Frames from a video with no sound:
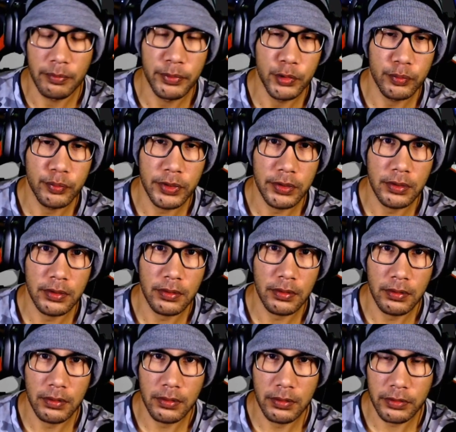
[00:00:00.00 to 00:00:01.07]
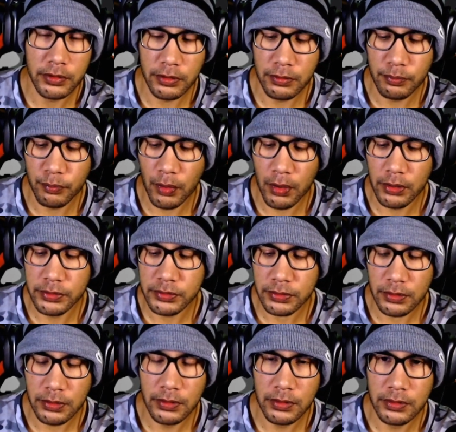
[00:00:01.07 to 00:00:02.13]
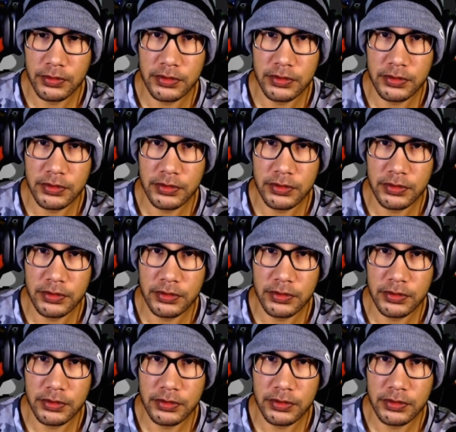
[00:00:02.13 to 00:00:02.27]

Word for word: BP, oh coupons, oh